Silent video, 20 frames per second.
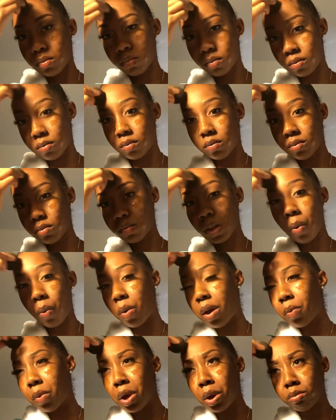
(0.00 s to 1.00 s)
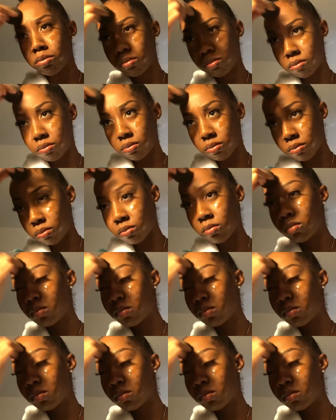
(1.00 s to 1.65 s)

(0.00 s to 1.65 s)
Blend, blend, blend.